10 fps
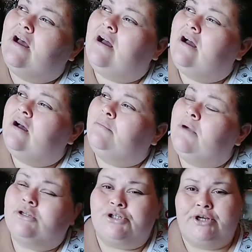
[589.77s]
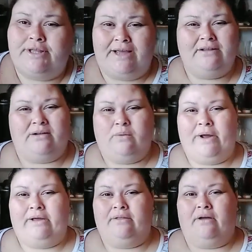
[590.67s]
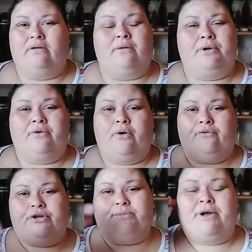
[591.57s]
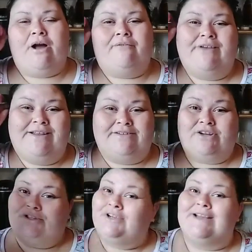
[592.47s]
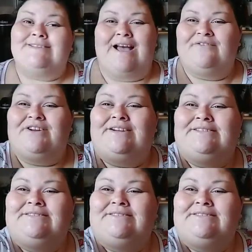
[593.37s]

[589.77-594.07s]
Um, I'll show you that in a little while, though. I'm going to go finish my coffee and I'll talk to you guys after.